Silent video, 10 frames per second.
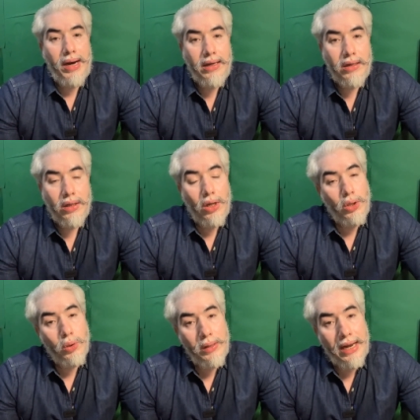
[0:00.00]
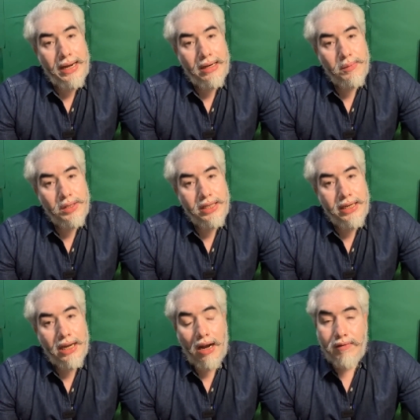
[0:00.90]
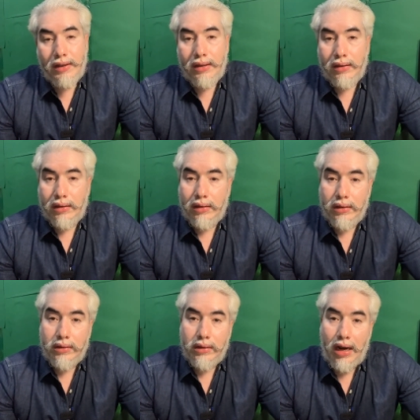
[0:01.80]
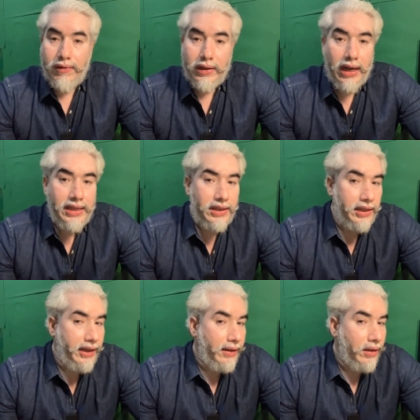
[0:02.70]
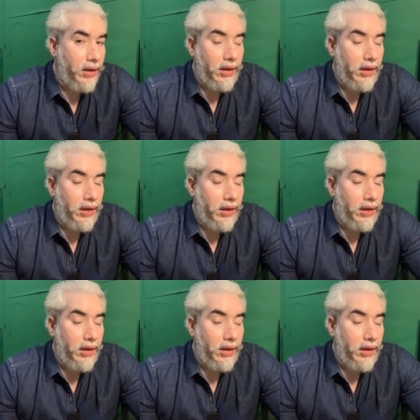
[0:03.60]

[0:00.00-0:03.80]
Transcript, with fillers: but you will end up seeing after uh, after let's say